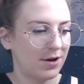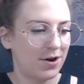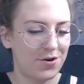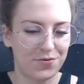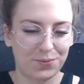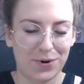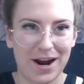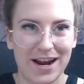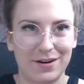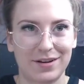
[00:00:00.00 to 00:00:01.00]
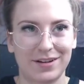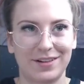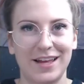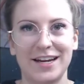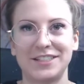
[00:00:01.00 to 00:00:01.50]
All right,
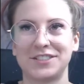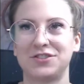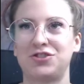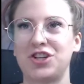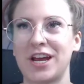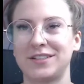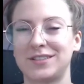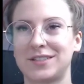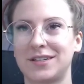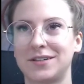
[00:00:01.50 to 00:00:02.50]
ladies and gents.